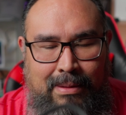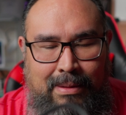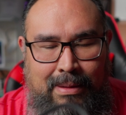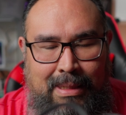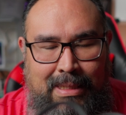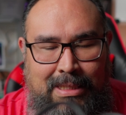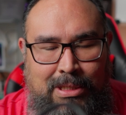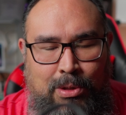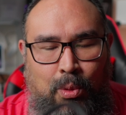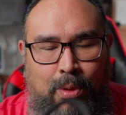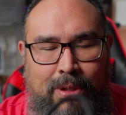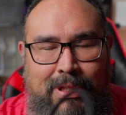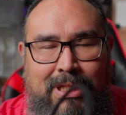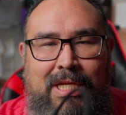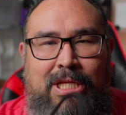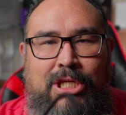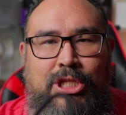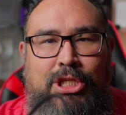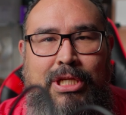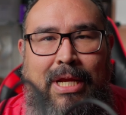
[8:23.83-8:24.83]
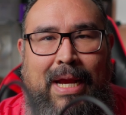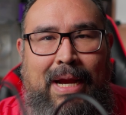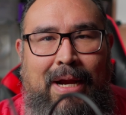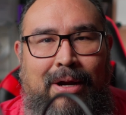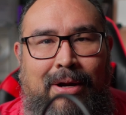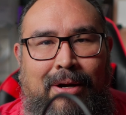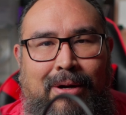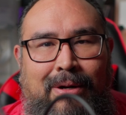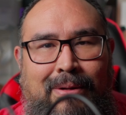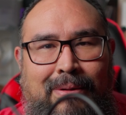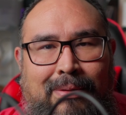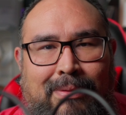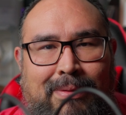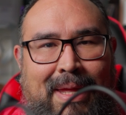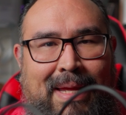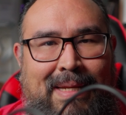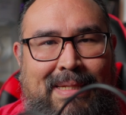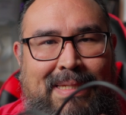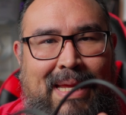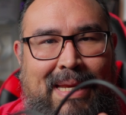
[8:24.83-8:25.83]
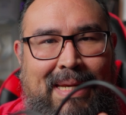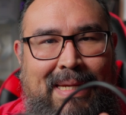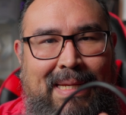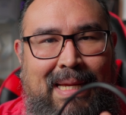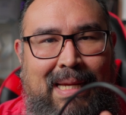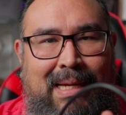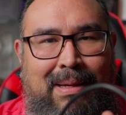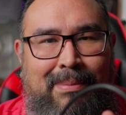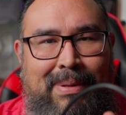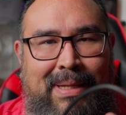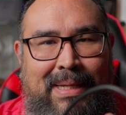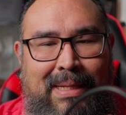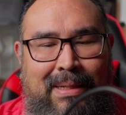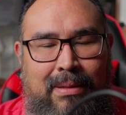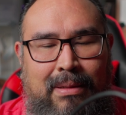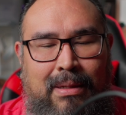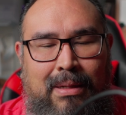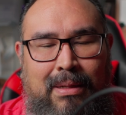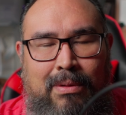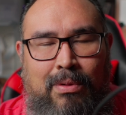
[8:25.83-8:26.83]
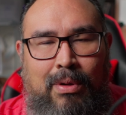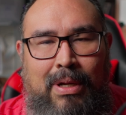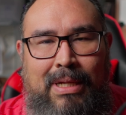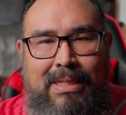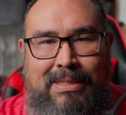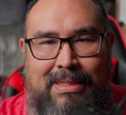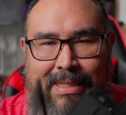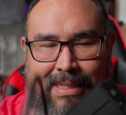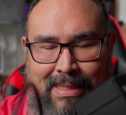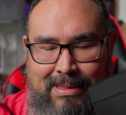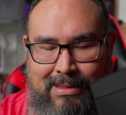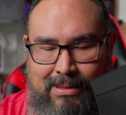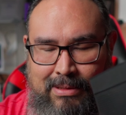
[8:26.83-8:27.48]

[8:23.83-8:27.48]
it's going to share that 10 gigabit across this.